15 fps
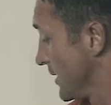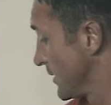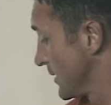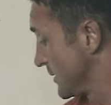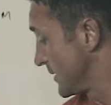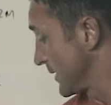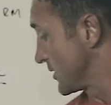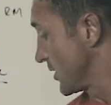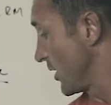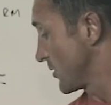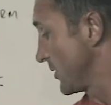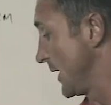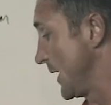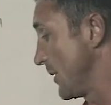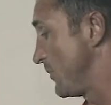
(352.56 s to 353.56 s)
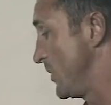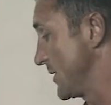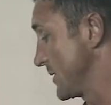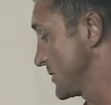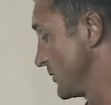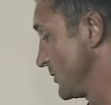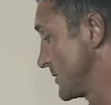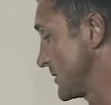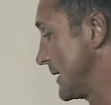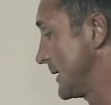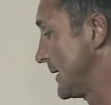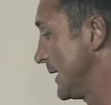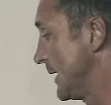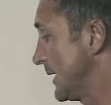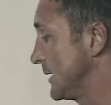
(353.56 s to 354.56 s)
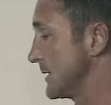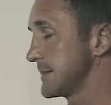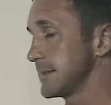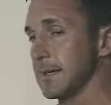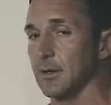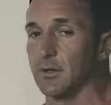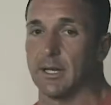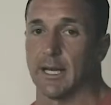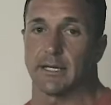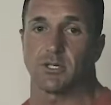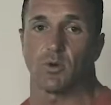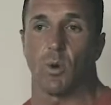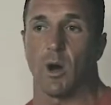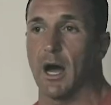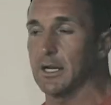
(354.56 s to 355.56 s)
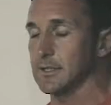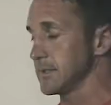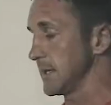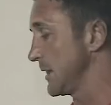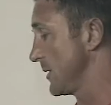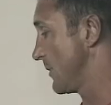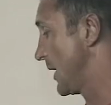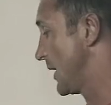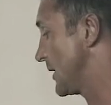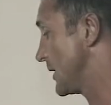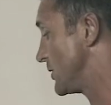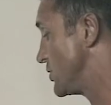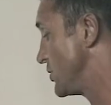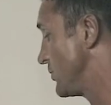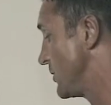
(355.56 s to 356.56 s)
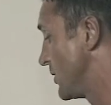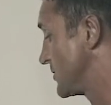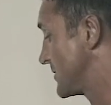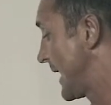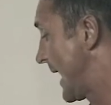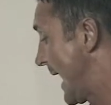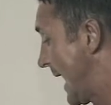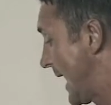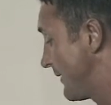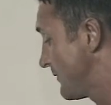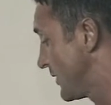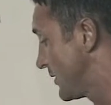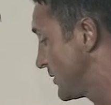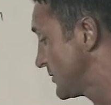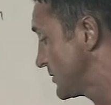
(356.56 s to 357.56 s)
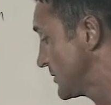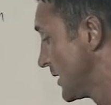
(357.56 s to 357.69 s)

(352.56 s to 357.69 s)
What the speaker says: 6 alternating pistols, again, single leg squats. Anybody can do those that have those.